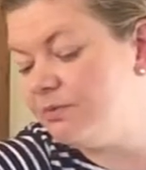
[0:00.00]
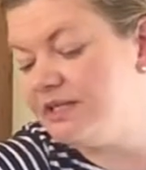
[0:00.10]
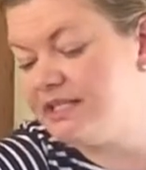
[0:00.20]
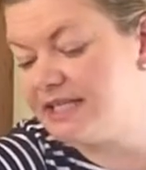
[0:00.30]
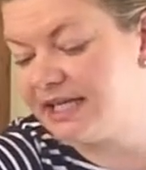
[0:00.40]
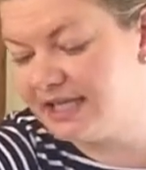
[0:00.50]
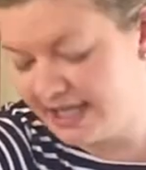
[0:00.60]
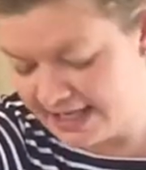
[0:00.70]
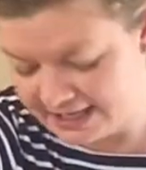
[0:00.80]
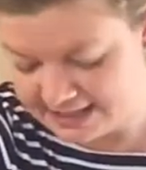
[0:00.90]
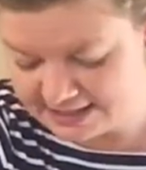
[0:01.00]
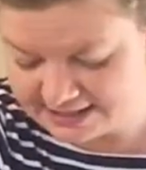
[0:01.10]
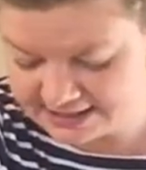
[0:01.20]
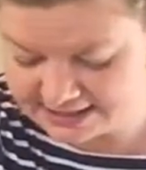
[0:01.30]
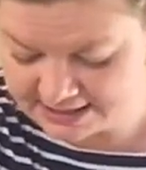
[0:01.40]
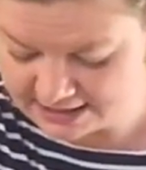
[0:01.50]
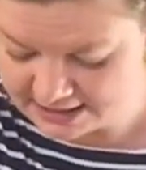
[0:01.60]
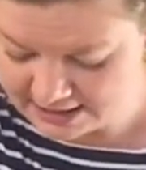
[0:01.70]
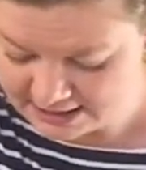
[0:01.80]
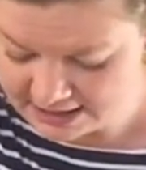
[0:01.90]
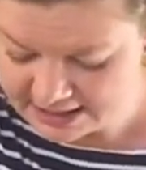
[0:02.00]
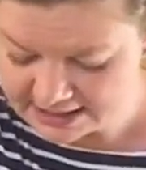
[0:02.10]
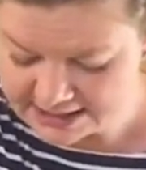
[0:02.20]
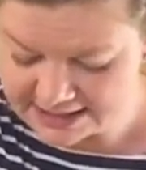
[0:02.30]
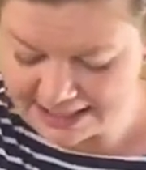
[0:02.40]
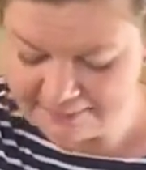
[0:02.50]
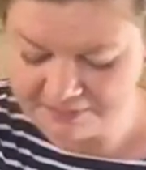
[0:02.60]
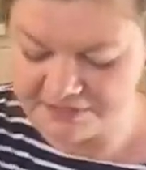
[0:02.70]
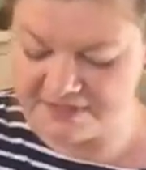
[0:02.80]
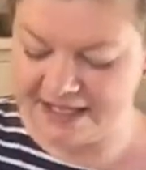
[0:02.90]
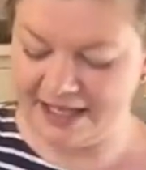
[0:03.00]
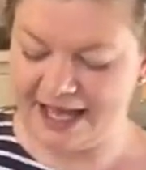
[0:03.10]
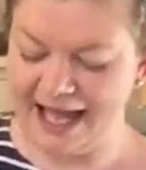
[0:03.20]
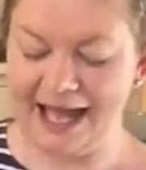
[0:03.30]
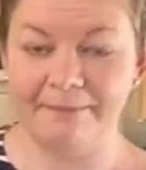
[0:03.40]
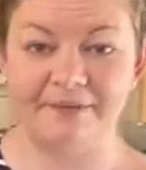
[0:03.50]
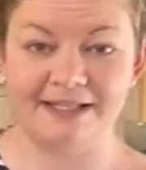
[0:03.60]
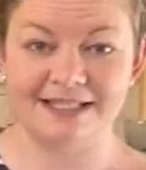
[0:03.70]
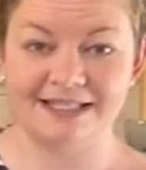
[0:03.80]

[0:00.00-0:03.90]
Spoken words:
with Zacchaeus, something happened.